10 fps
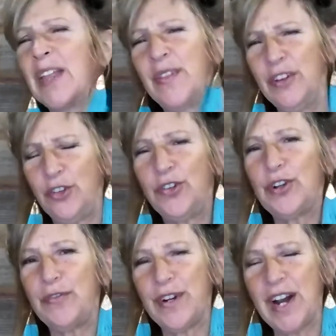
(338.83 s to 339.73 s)
These are
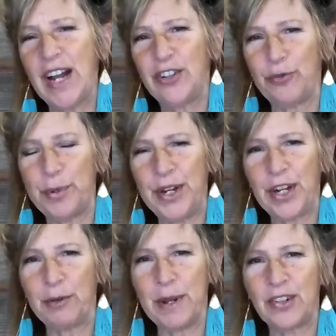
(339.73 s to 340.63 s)
different kinds of
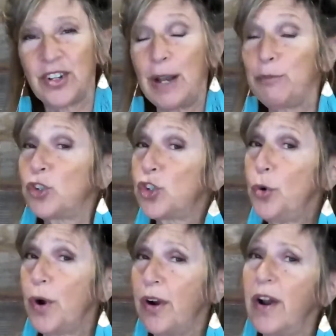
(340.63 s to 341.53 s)
predicaments, and I'm
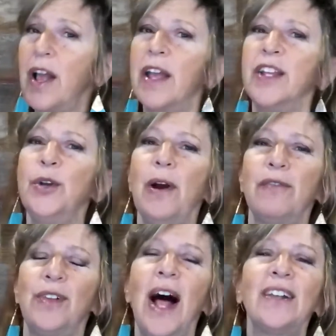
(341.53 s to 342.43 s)
sure you have
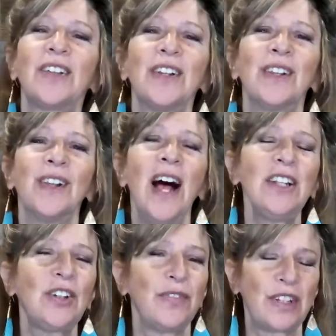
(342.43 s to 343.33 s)
lots and
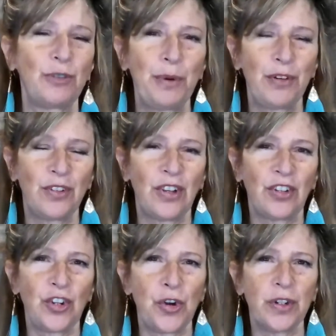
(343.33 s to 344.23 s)
lots of experiences
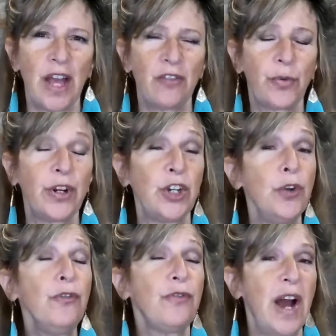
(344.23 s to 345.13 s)
in your life where
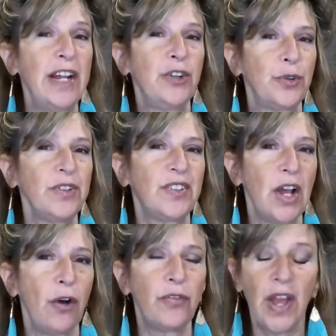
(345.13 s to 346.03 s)
you find
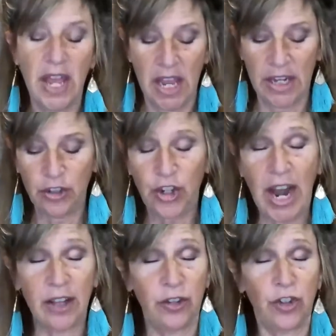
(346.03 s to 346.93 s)
yourself in a
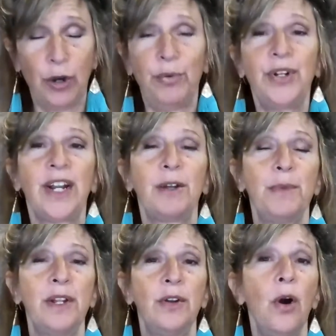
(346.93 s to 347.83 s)
challenge, a
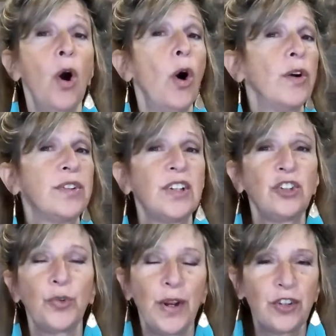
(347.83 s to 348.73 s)
predicament, or a
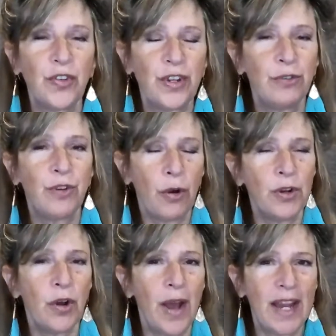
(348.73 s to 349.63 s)
situation that you
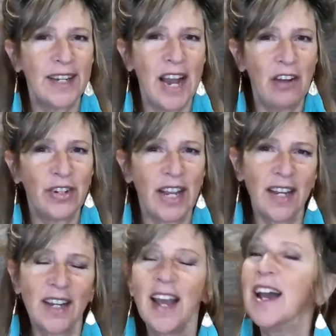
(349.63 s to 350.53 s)
don't know how to
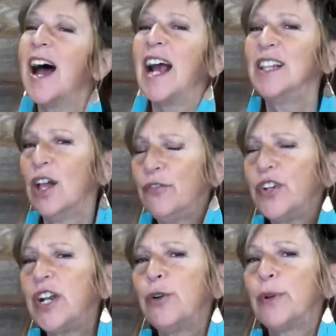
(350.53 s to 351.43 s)
navigate. I'd love
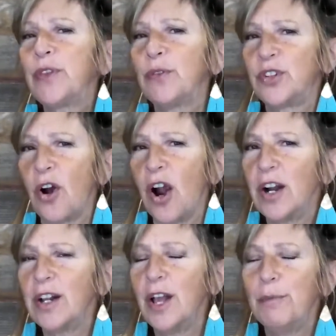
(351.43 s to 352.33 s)
to hear what those
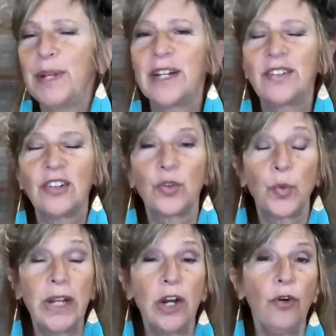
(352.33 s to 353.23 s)
are, because as
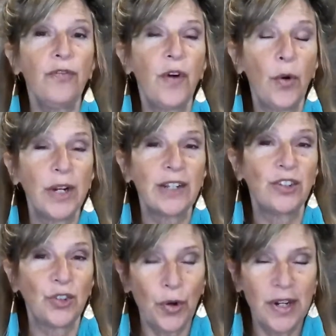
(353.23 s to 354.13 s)
we go forward in
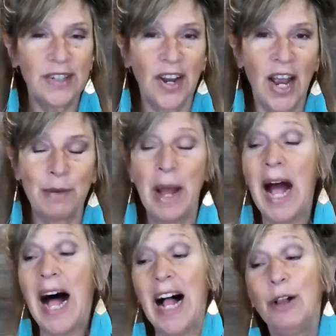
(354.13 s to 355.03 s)
story time,
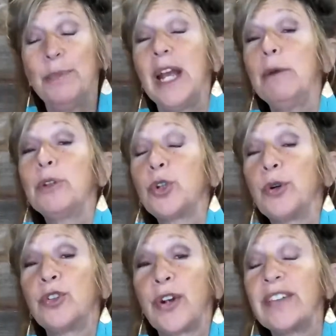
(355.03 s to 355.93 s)
I'll be able to
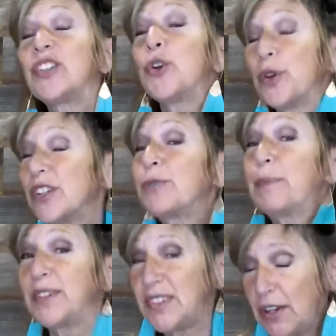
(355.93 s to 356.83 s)
address your
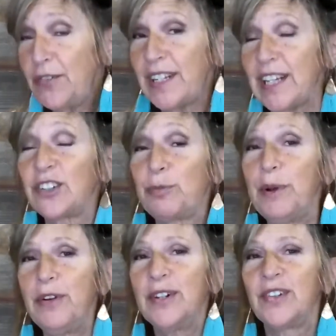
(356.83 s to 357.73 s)
specific
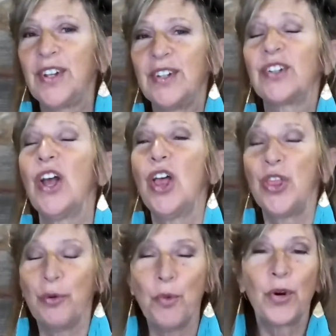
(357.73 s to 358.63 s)
experiences.
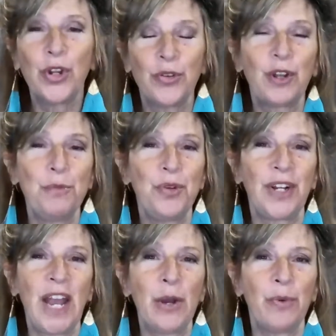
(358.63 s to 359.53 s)
The more you
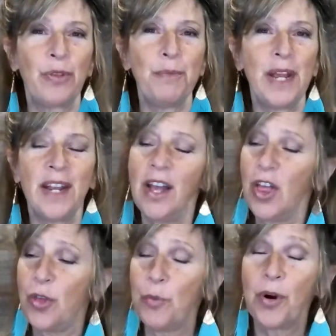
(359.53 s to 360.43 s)
communicate with me,
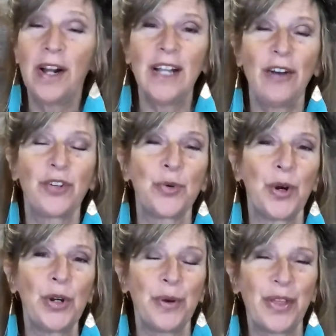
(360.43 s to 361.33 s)
the more I'll have to
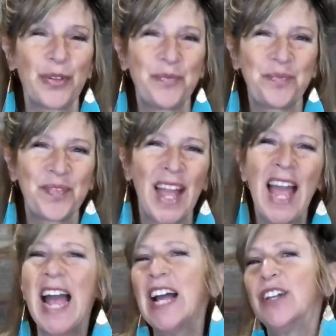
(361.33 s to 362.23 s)
work with.
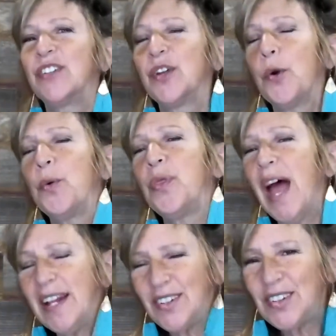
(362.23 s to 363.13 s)
So
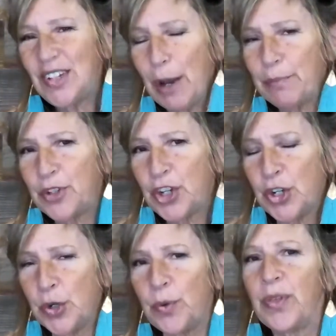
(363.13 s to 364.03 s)
that's step
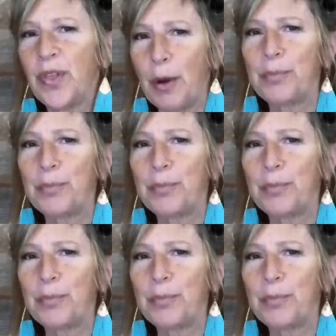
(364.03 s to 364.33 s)
2, the